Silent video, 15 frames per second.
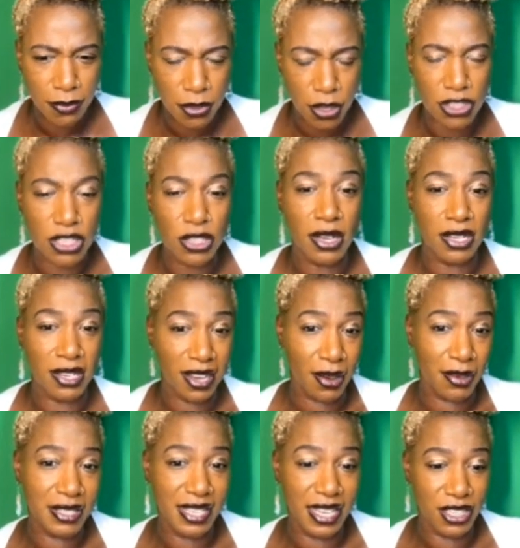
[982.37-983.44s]
Oh, she's looking clout
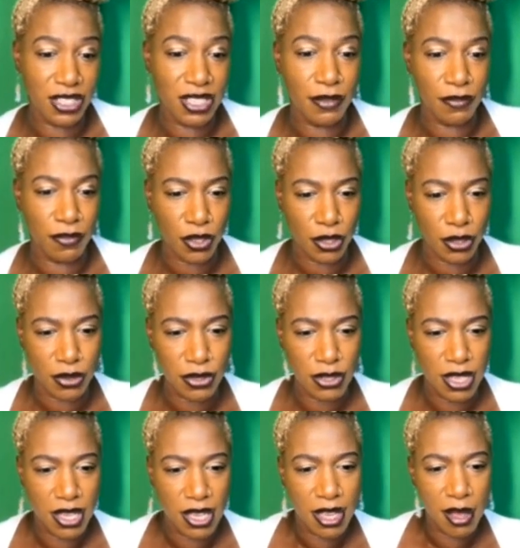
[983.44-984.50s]
and attention and views.
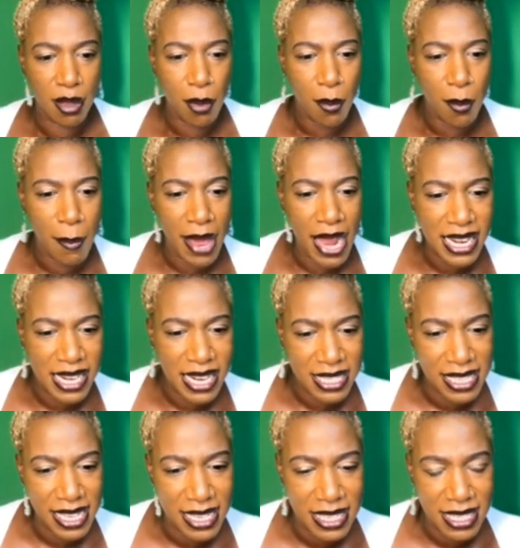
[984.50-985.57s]

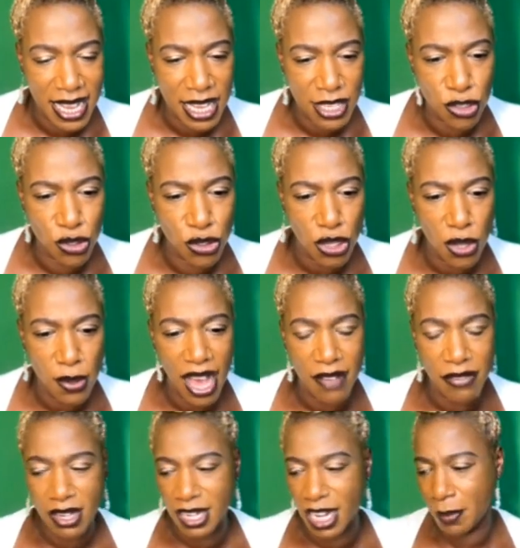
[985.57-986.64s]
Melanatic says, Do you have
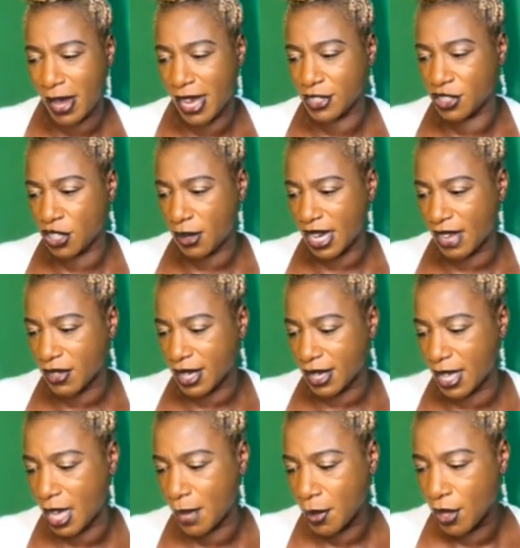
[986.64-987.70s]
the clip? I don't have the
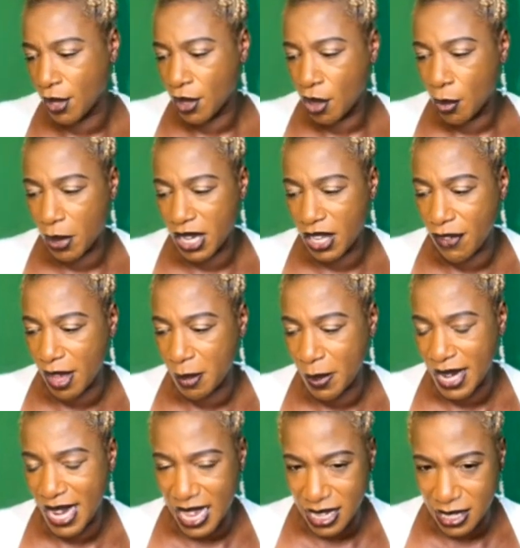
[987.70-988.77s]
clip, but if I
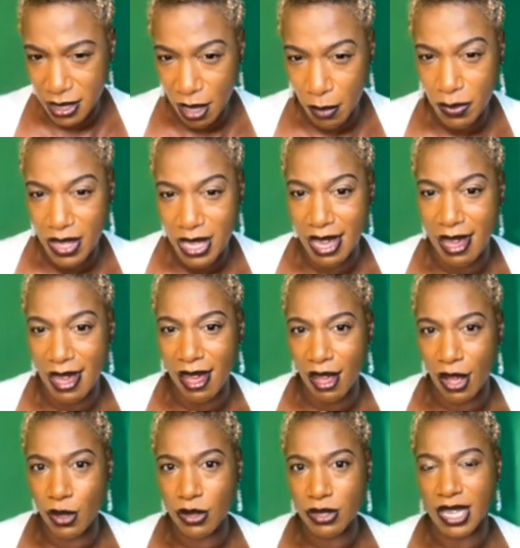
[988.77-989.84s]
play something
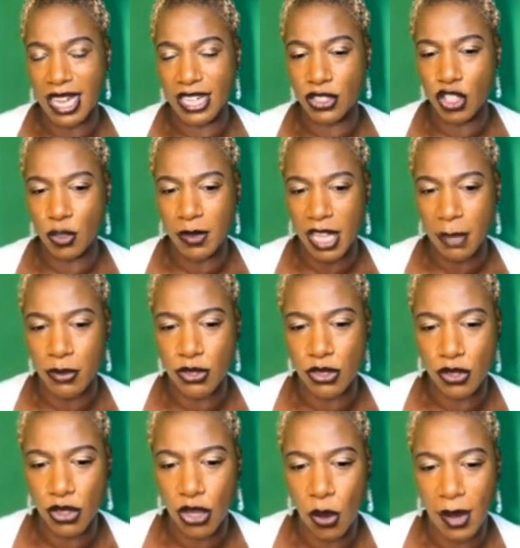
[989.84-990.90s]
else, I should be able to
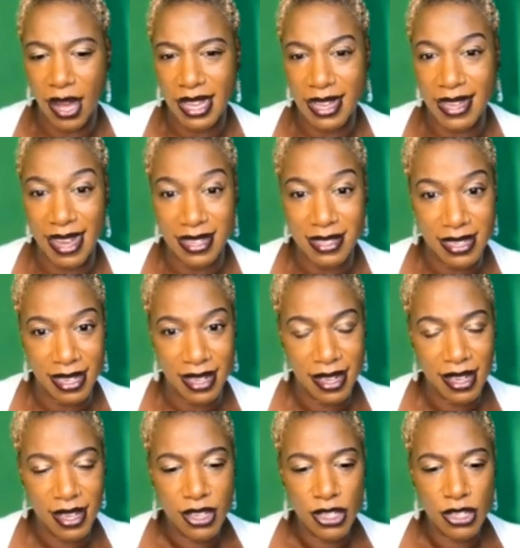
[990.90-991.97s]
go and get it
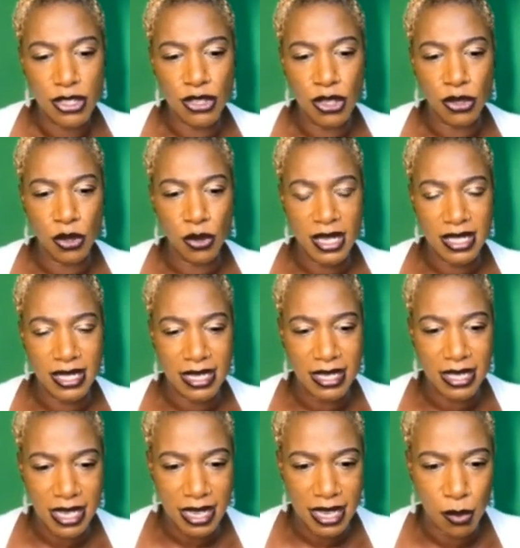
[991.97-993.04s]
so you can
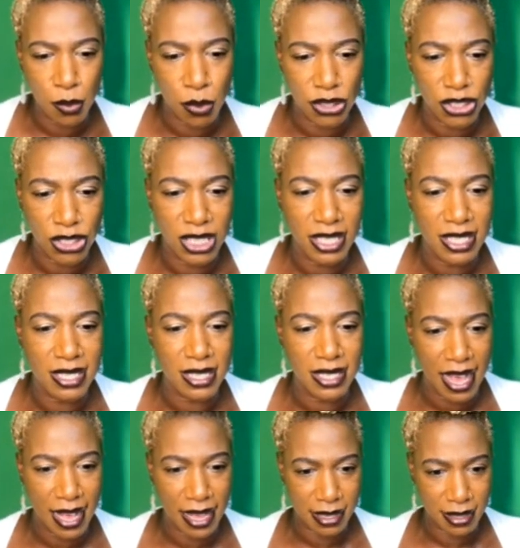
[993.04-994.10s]
see what she
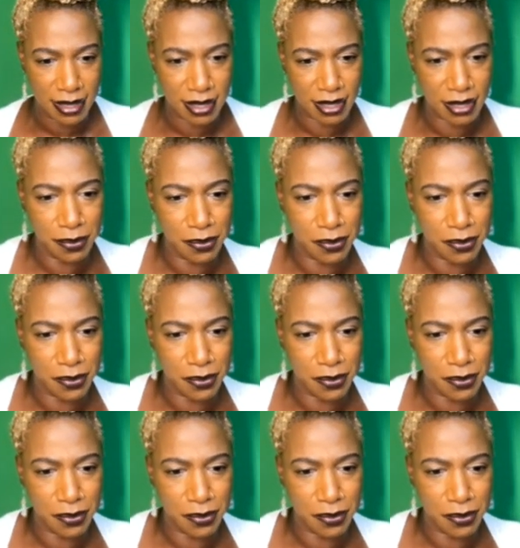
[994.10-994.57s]
says.